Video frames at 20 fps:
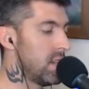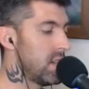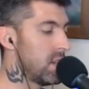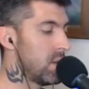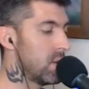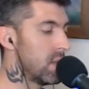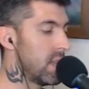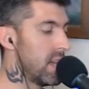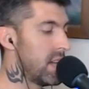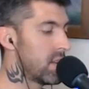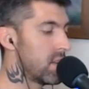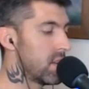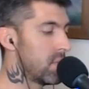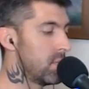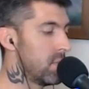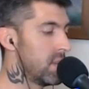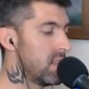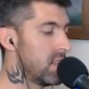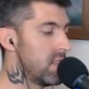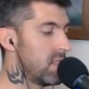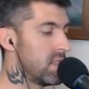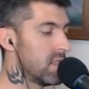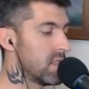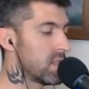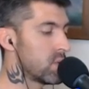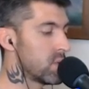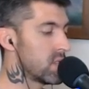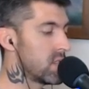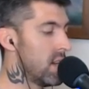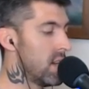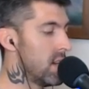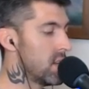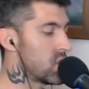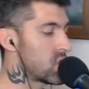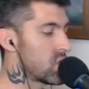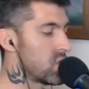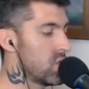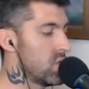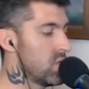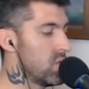You later admitted that this was not
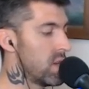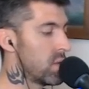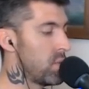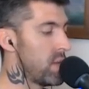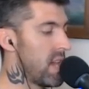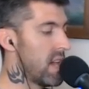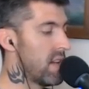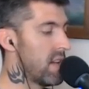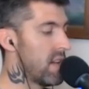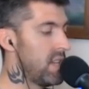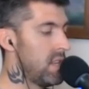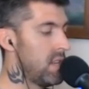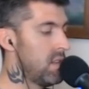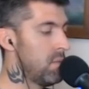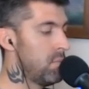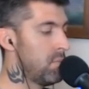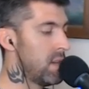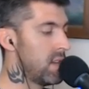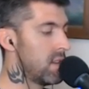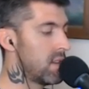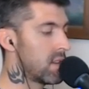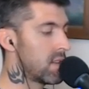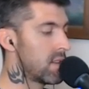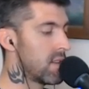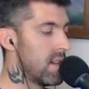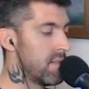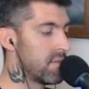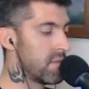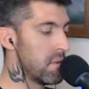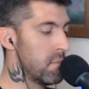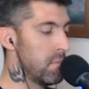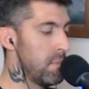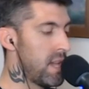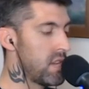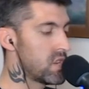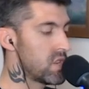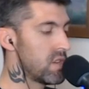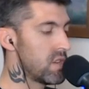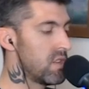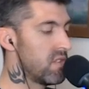true, and we have independent
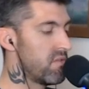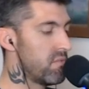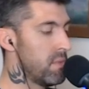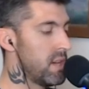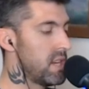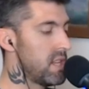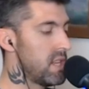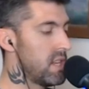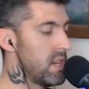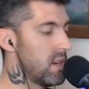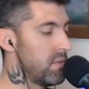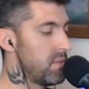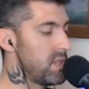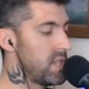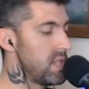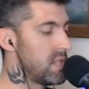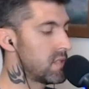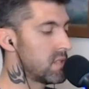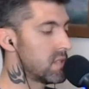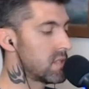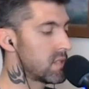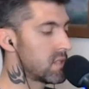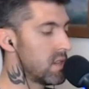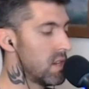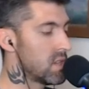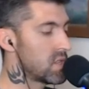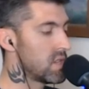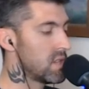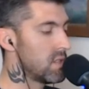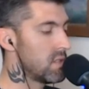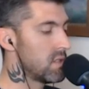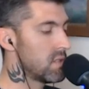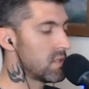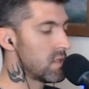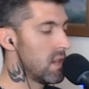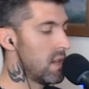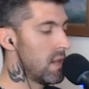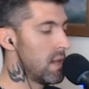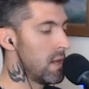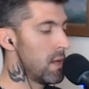confirmation of many of these
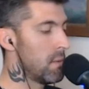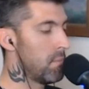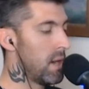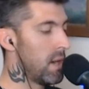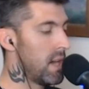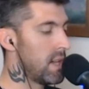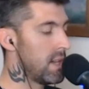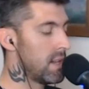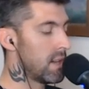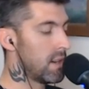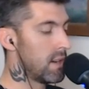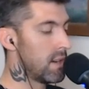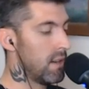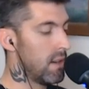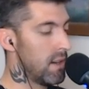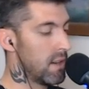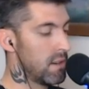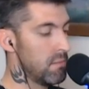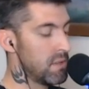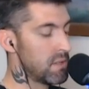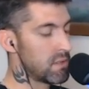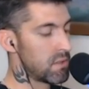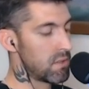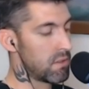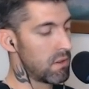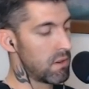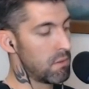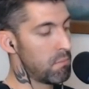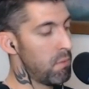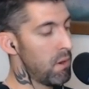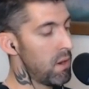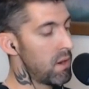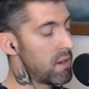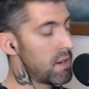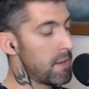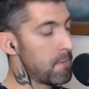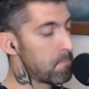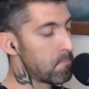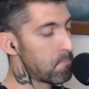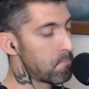discussions by an anonymous third
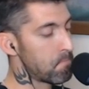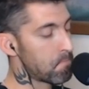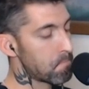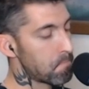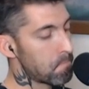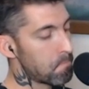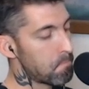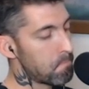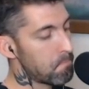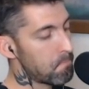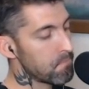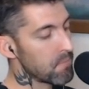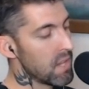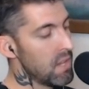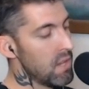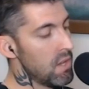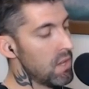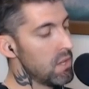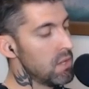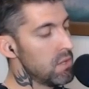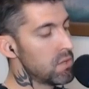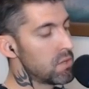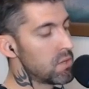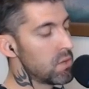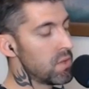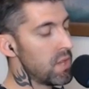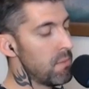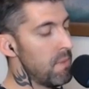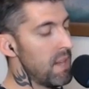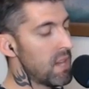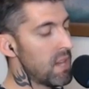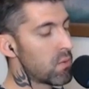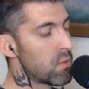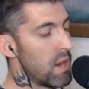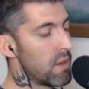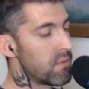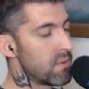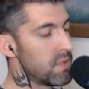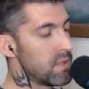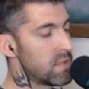party. So they make
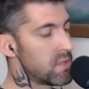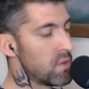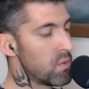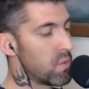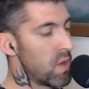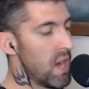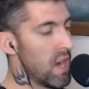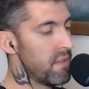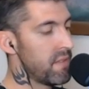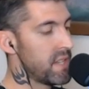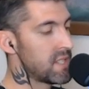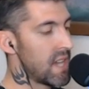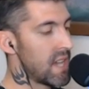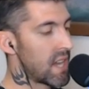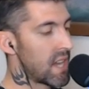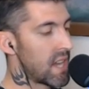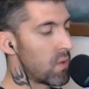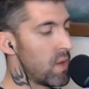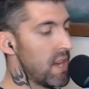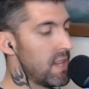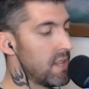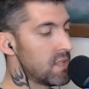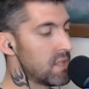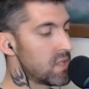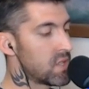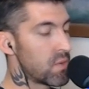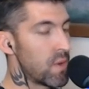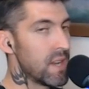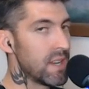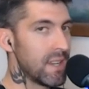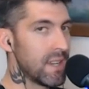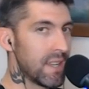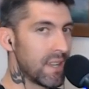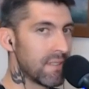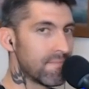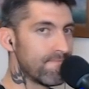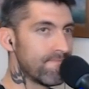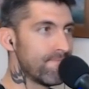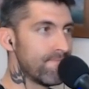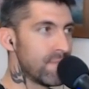reference to Ravi Zacharias
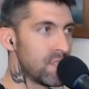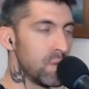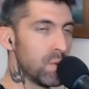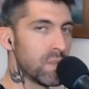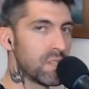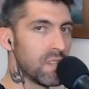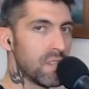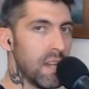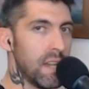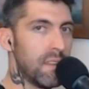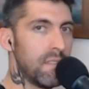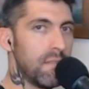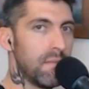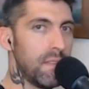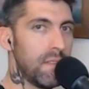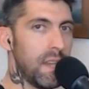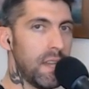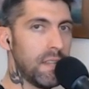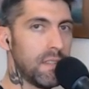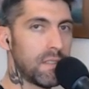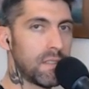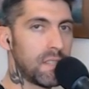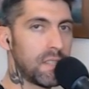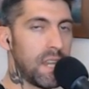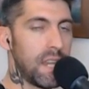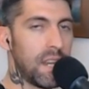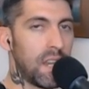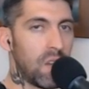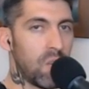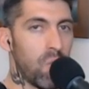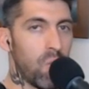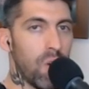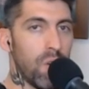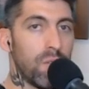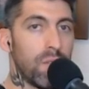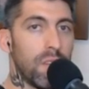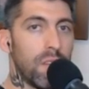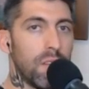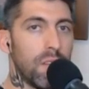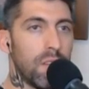threatening suicide and stating, quote,